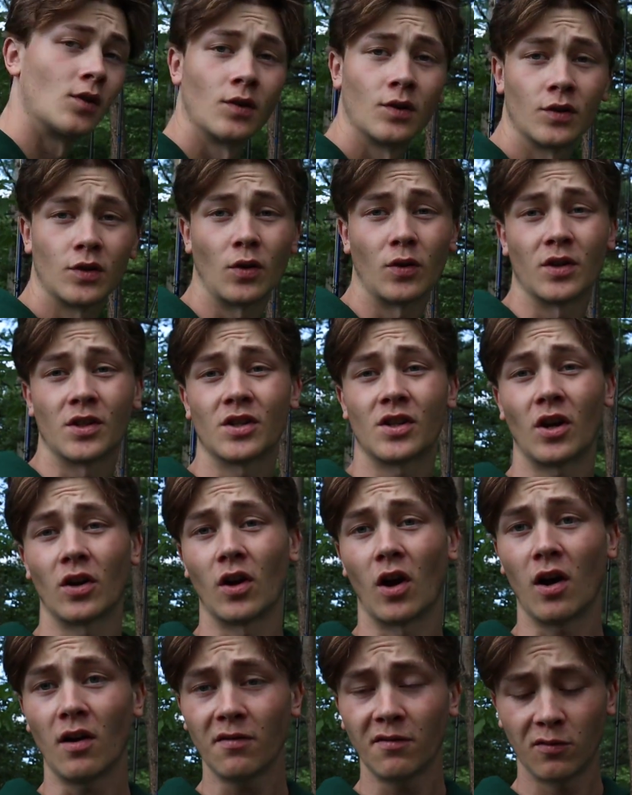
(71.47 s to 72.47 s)
So to start
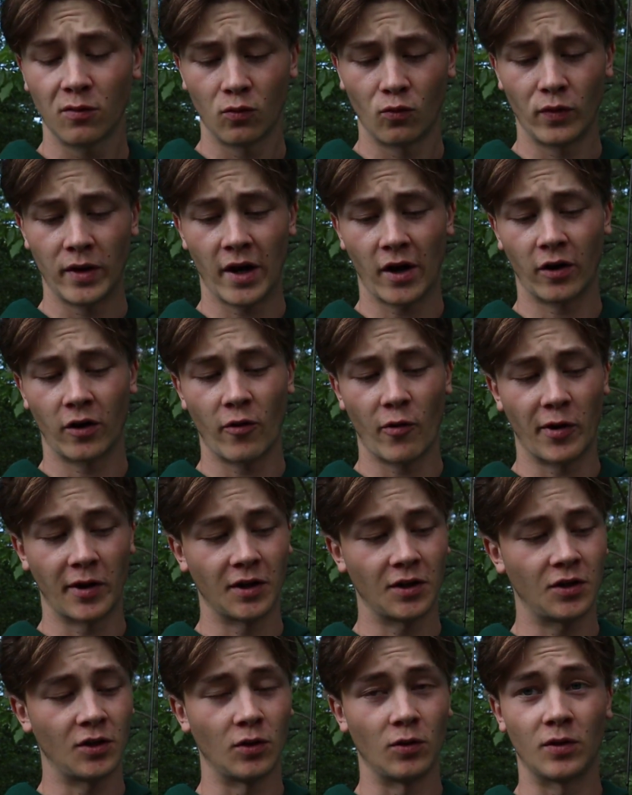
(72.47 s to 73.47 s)
off, we are
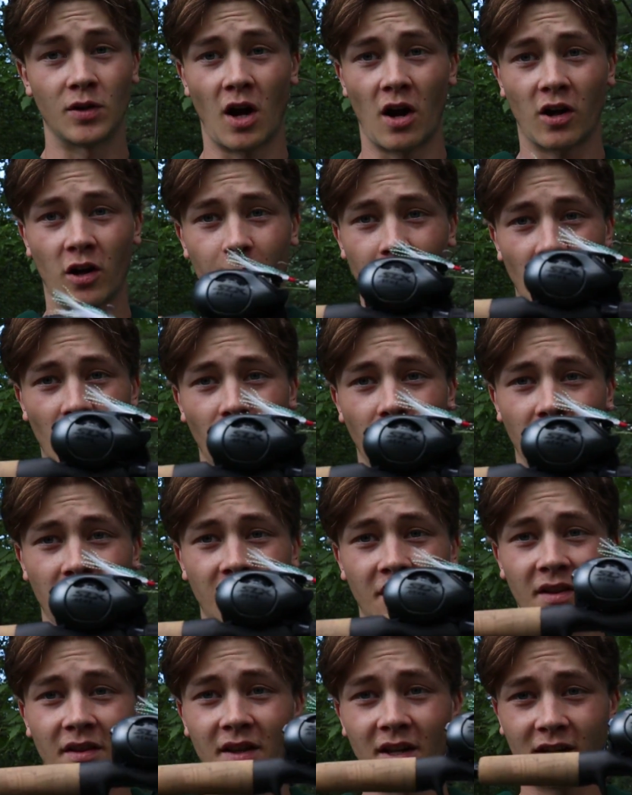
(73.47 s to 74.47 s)
going to talk about
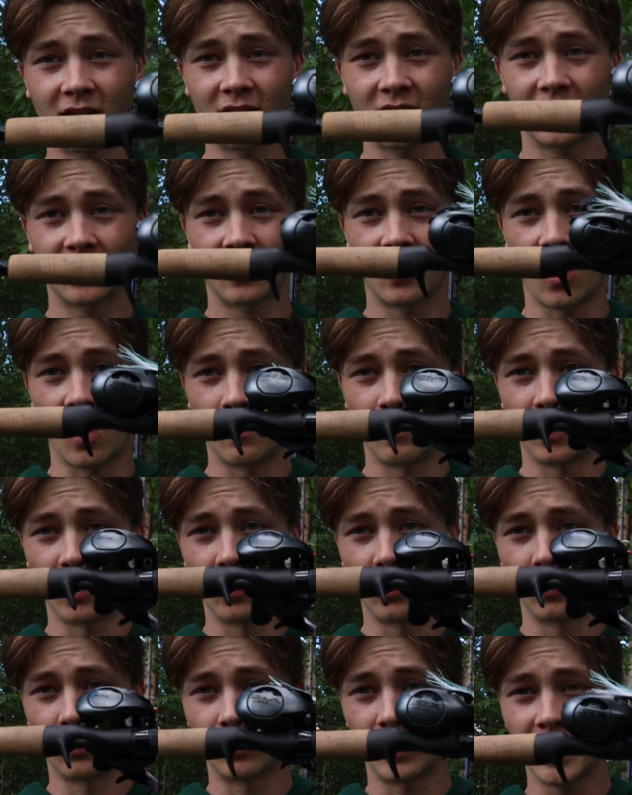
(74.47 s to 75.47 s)
this
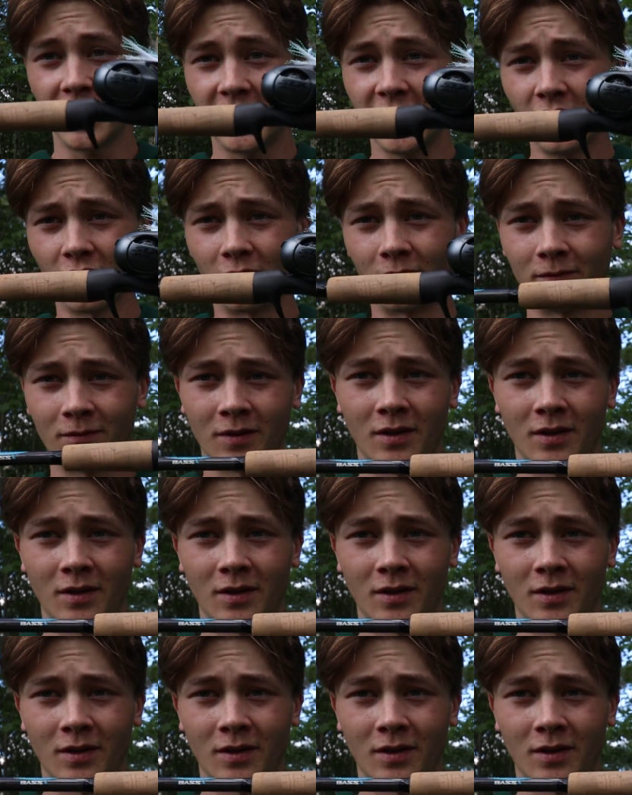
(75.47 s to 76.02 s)
combo right here.